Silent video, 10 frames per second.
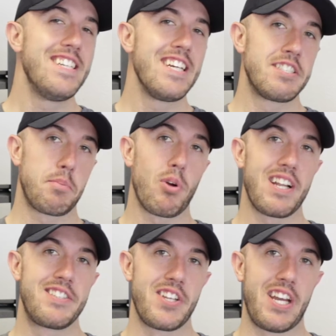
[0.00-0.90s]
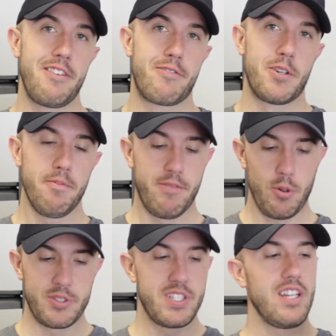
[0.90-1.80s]
Dindie is a product design firm
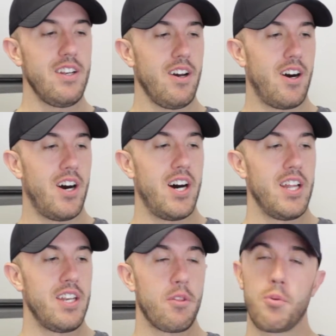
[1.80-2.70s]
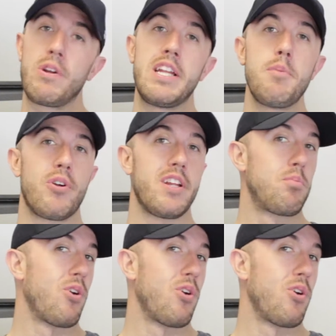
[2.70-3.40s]
focusing on 3D printed